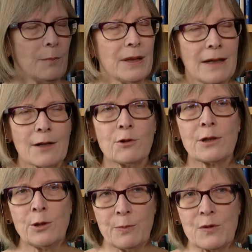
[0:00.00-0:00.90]
Pediatric
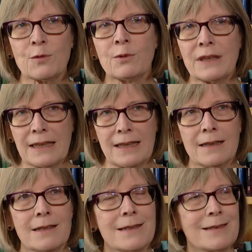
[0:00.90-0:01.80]
lupus really
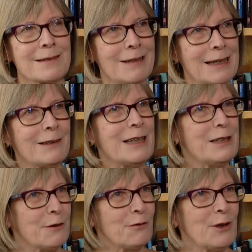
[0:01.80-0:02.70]
is slightly
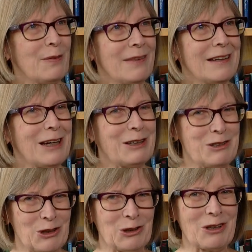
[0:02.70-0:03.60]
different than
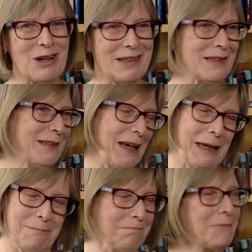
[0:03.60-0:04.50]
adult
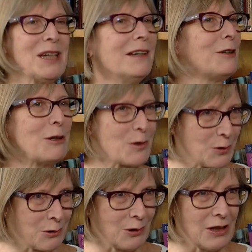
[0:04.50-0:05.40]
onset 10 years
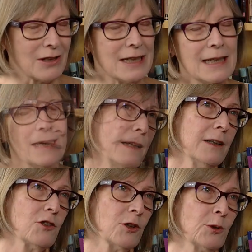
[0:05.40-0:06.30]
earlier.
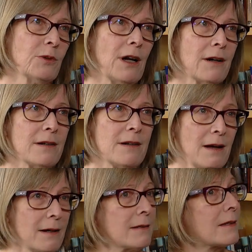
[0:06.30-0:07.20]
Children are
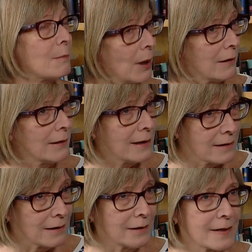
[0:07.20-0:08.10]
not small
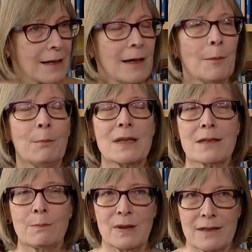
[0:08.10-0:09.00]
adults, but
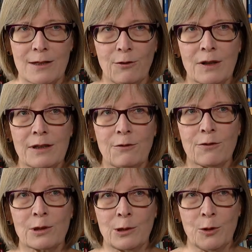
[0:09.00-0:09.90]
specifically
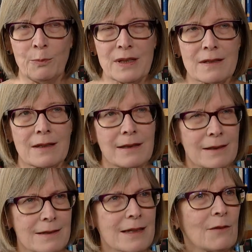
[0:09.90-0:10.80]
for lupus, the
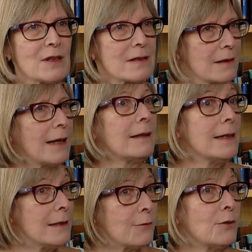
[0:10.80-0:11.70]
kids have a slightly
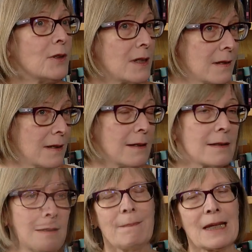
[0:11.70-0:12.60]
different disease.
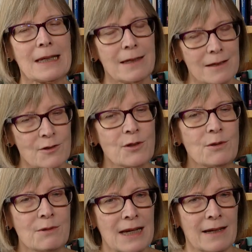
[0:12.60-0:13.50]
The kids
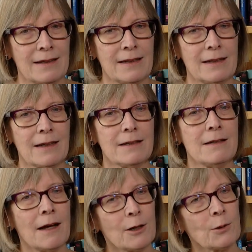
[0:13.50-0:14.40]
who get it
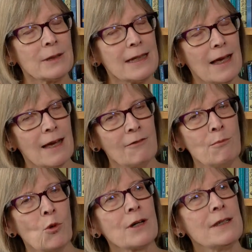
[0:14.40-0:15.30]
not only have
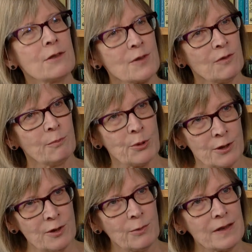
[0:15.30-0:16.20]
more years of
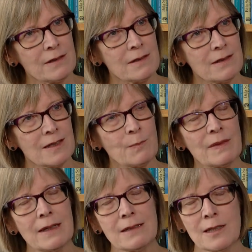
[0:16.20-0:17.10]
burden with disease, but
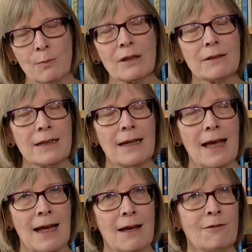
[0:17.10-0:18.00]
they typically
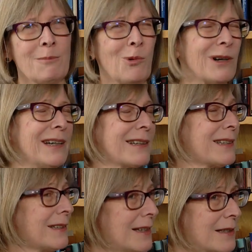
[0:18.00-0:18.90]
have more
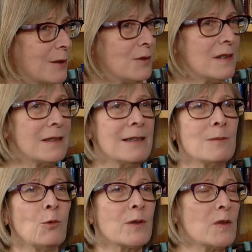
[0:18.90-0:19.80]
extensive disease,
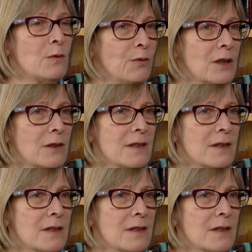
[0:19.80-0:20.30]
more severe